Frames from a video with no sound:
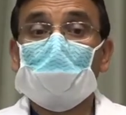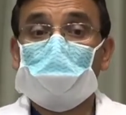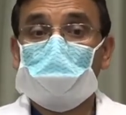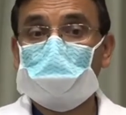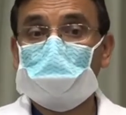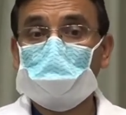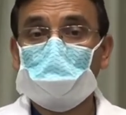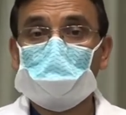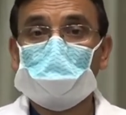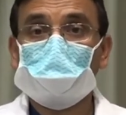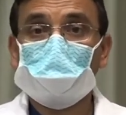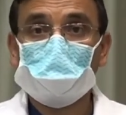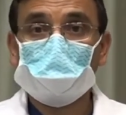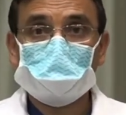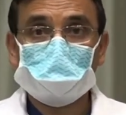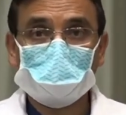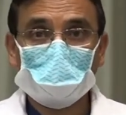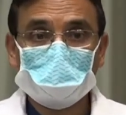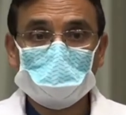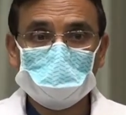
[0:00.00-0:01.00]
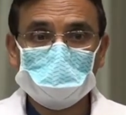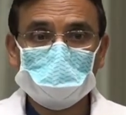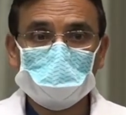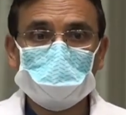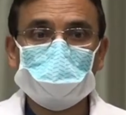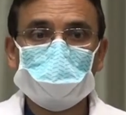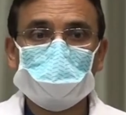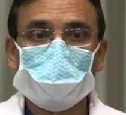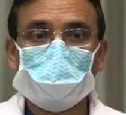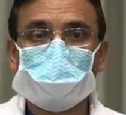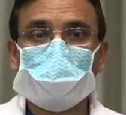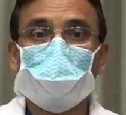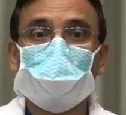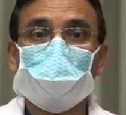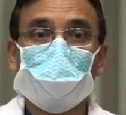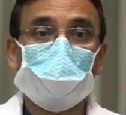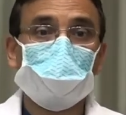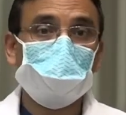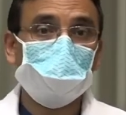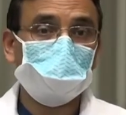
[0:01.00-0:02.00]
depending on where the problem is, just like
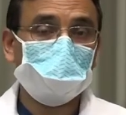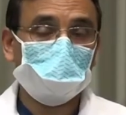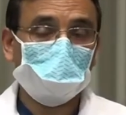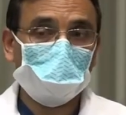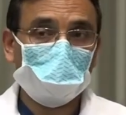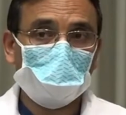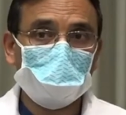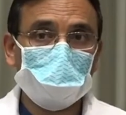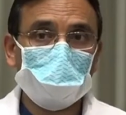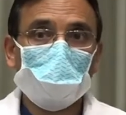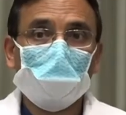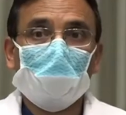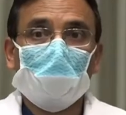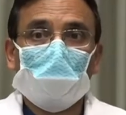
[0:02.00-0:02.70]
they do with the heart,